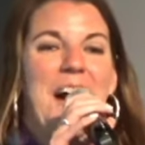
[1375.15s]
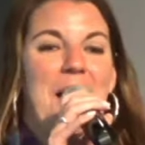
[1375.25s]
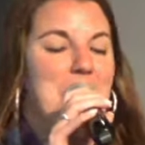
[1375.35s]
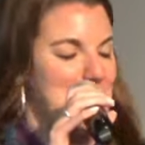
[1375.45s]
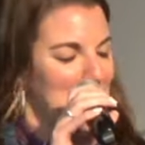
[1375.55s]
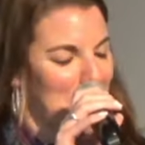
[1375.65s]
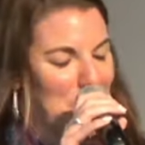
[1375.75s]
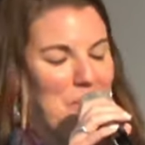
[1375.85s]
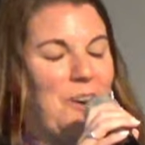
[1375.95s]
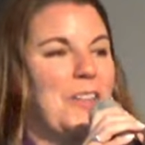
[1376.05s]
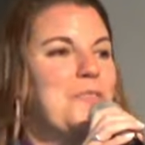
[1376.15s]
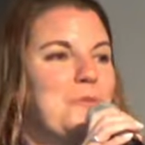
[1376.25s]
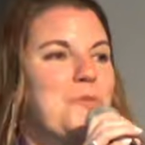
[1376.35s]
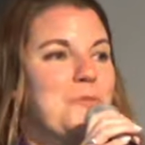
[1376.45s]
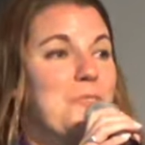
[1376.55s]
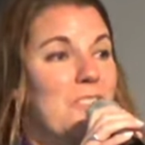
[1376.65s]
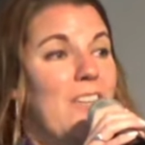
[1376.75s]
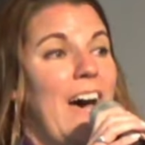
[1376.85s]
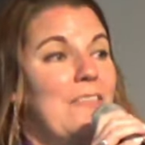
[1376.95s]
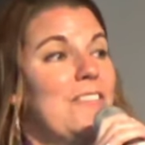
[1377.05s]
I have gone through
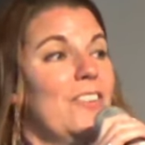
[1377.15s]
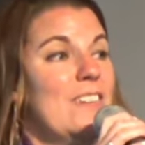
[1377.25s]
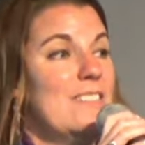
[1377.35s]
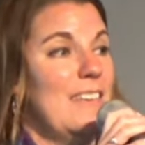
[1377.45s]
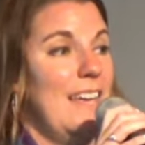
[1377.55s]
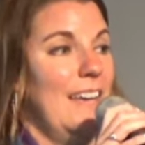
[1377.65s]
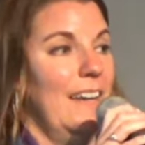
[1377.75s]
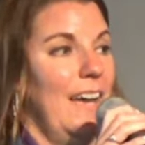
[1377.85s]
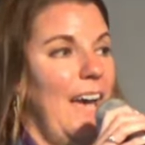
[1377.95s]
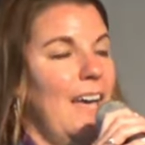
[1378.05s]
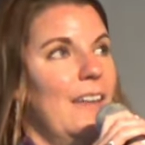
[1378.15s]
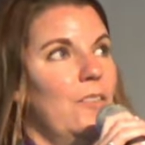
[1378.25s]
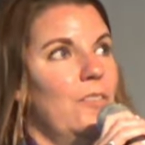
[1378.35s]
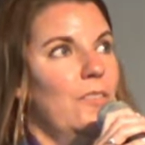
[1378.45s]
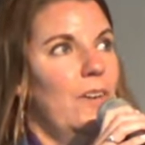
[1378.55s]
that very thing, and